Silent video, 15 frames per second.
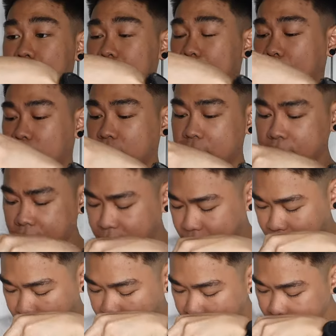section, I
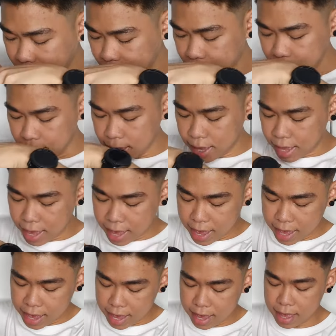think.
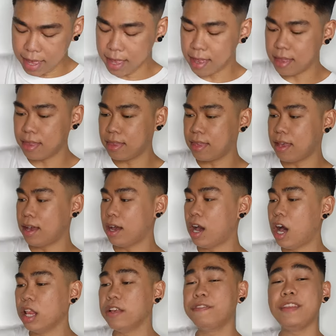And
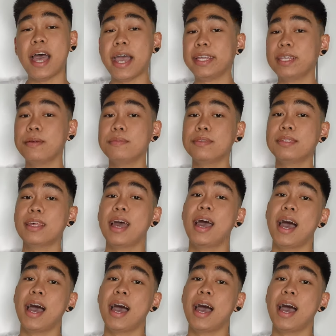all of the items,